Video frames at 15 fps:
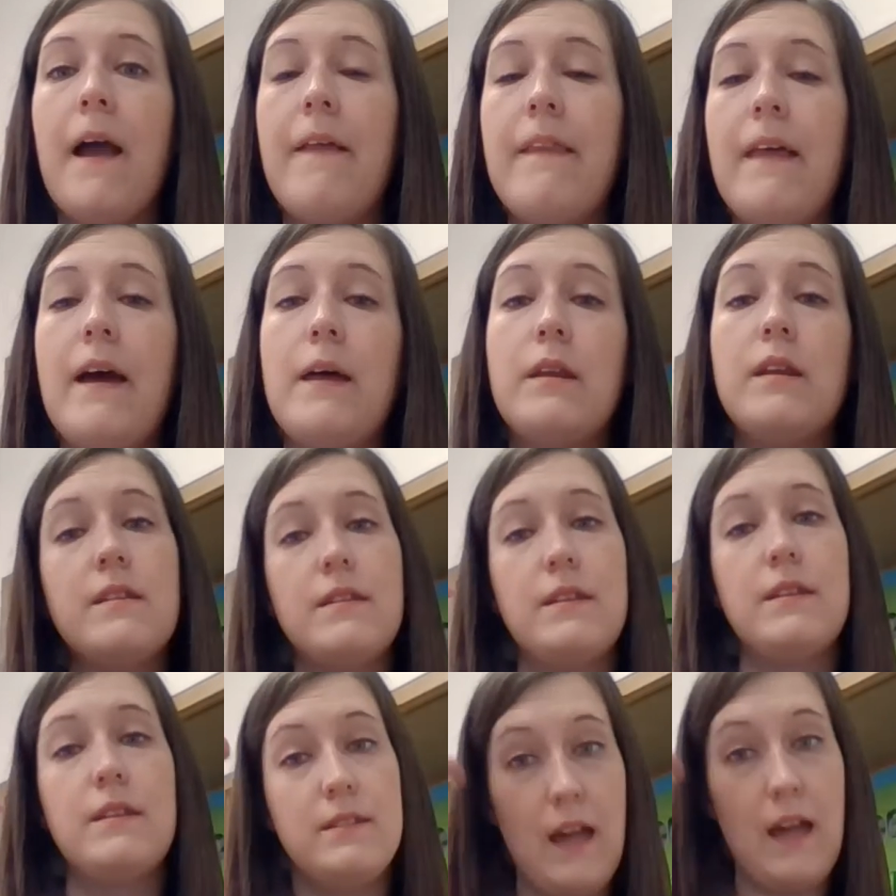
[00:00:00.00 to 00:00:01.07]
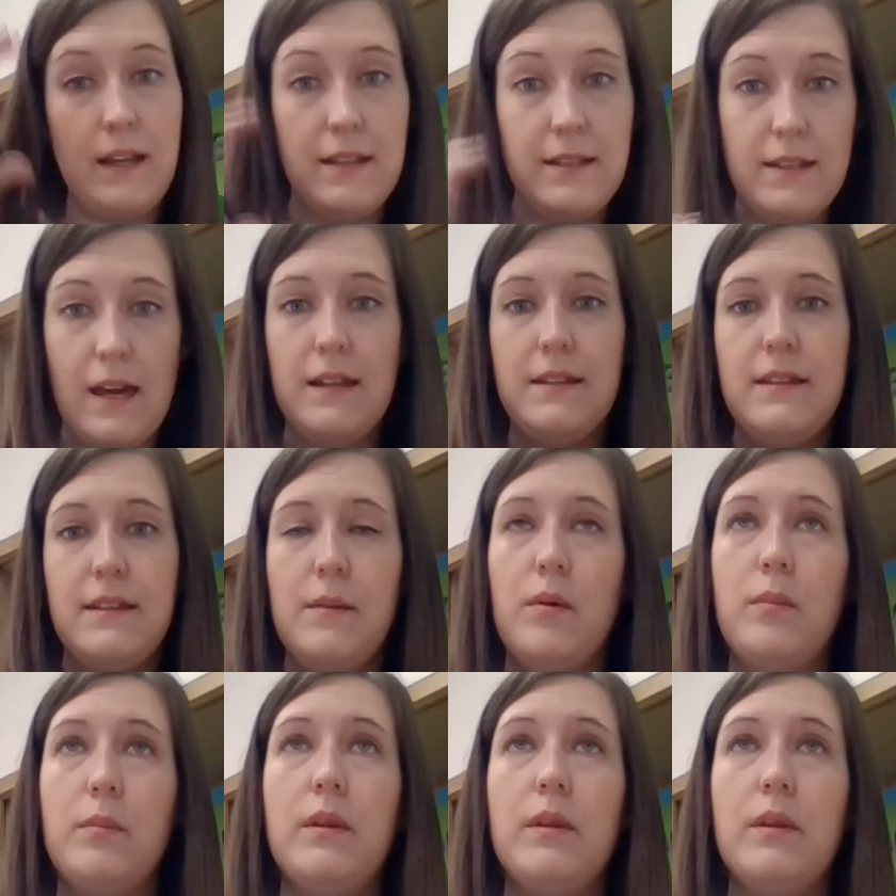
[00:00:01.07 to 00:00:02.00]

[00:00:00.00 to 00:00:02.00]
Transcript: And then the second data table